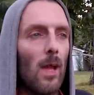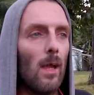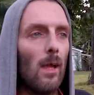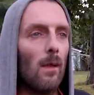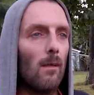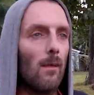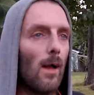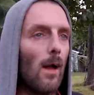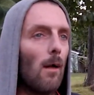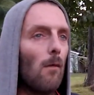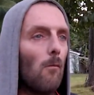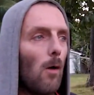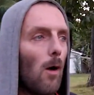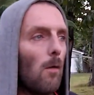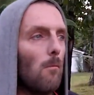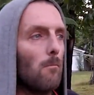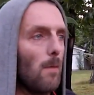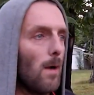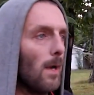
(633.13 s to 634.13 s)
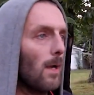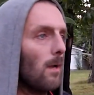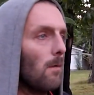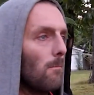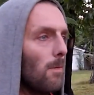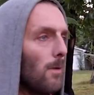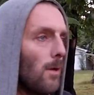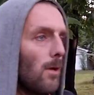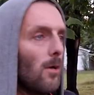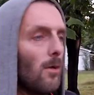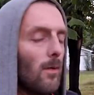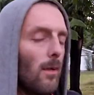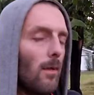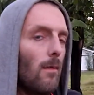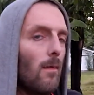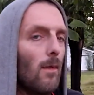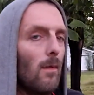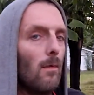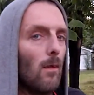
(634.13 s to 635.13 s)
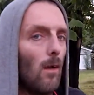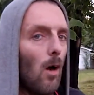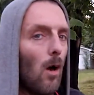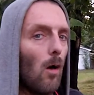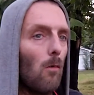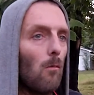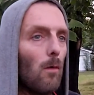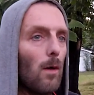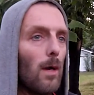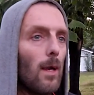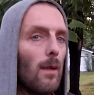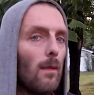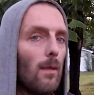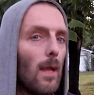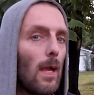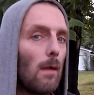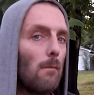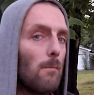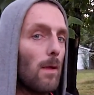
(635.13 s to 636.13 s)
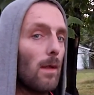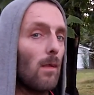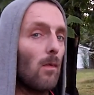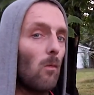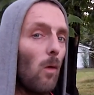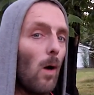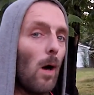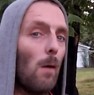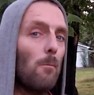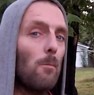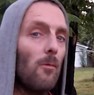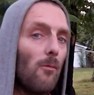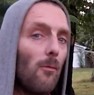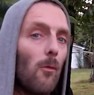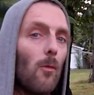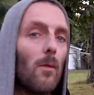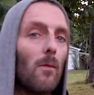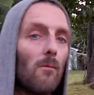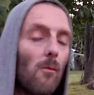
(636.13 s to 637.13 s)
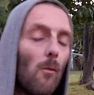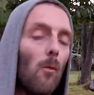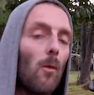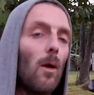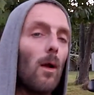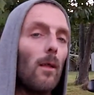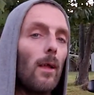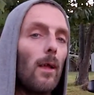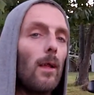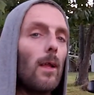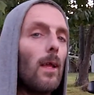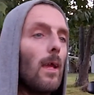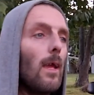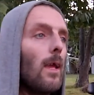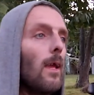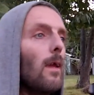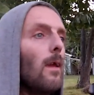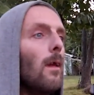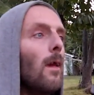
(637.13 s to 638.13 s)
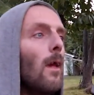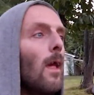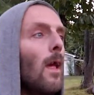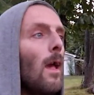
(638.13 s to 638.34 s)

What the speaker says: because I want my computer, since it's already segment swapped for the 4L80E.